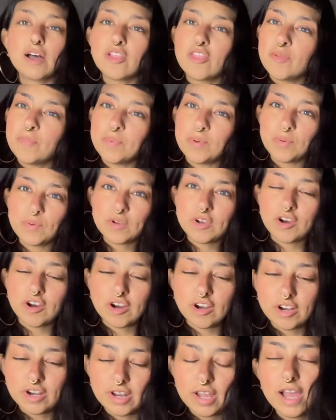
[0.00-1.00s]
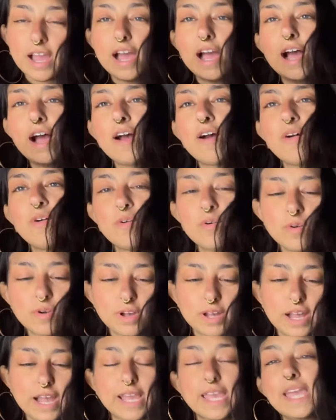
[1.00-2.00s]
The moon card.
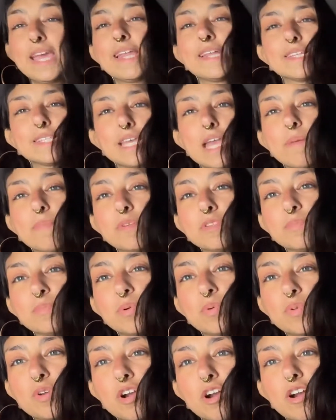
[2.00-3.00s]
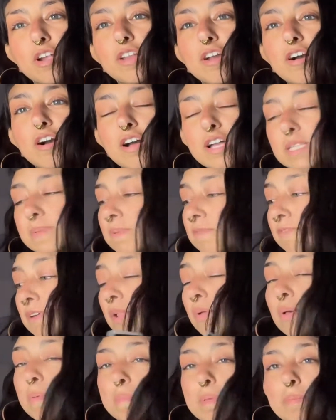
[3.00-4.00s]
How I can't escape this moon card, y'all. It's been
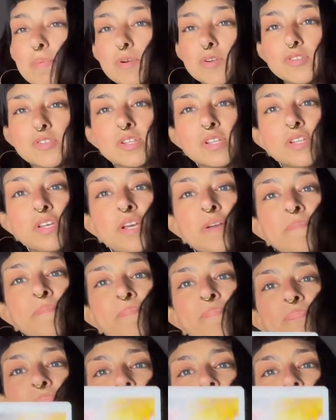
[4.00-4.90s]
following me personally.